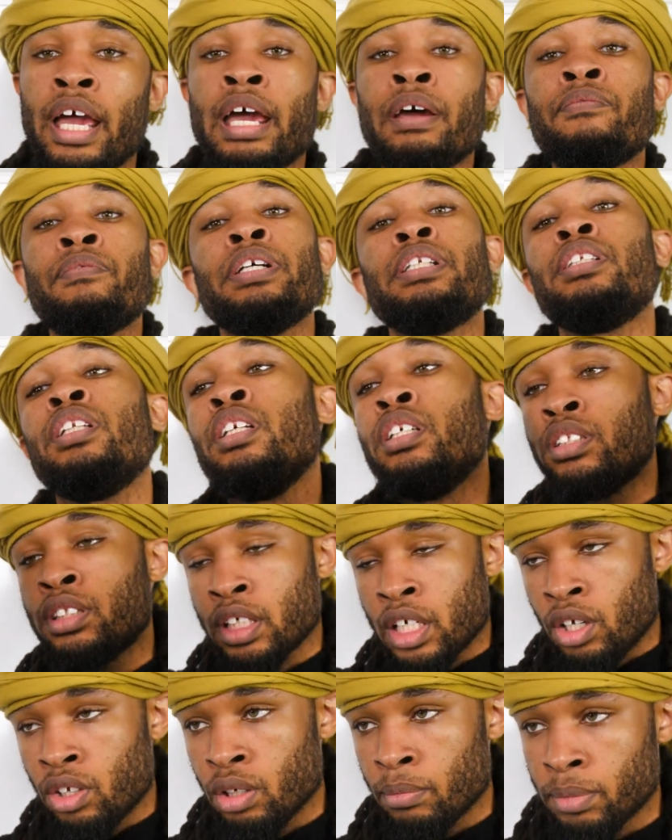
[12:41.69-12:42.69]
and eventually
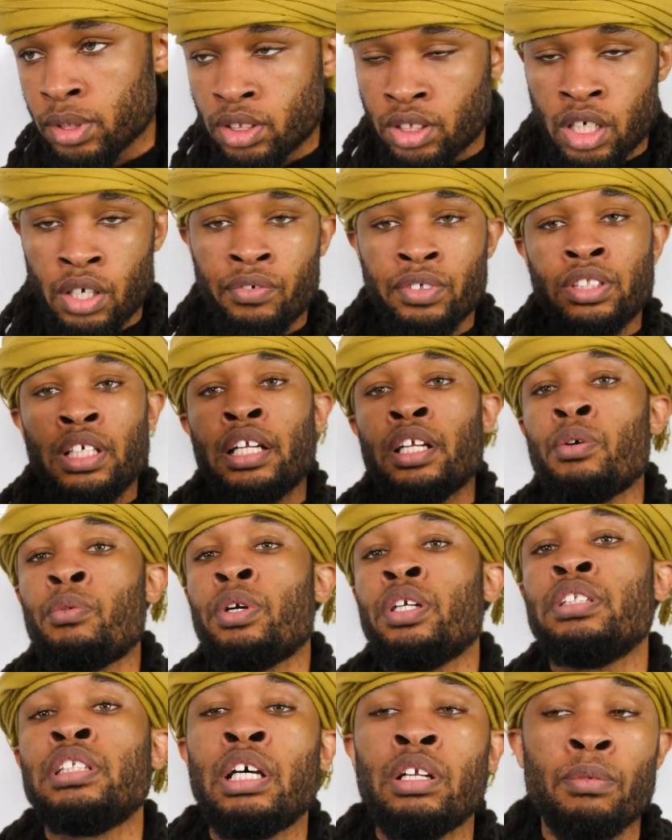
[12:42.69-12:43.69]
sell them the service that they
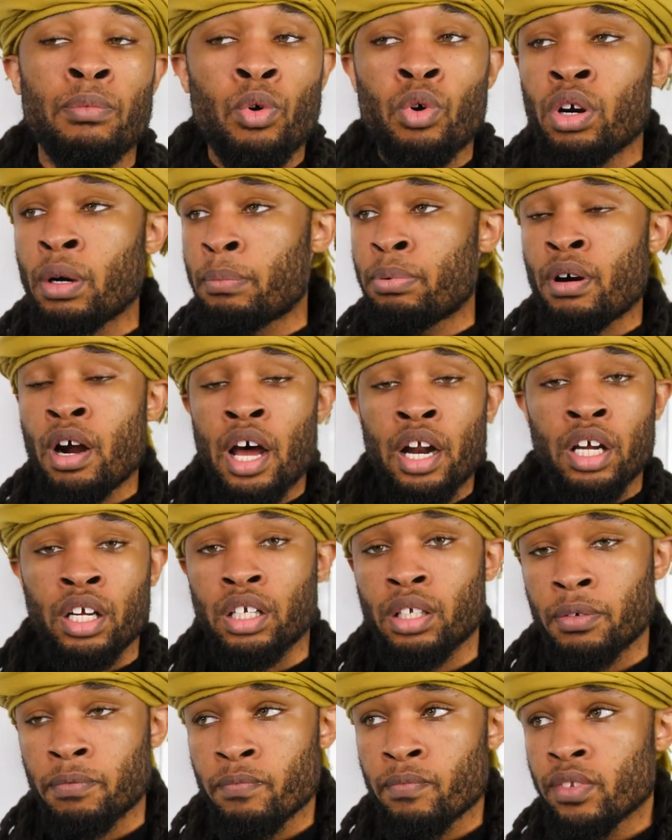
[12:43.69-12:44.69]
want to sell them or the
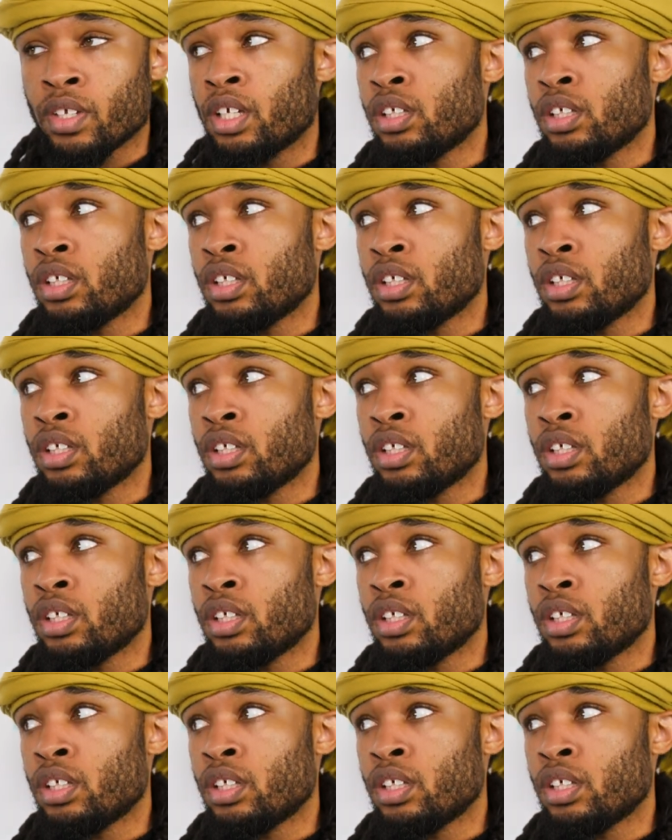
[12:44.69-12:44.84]
product.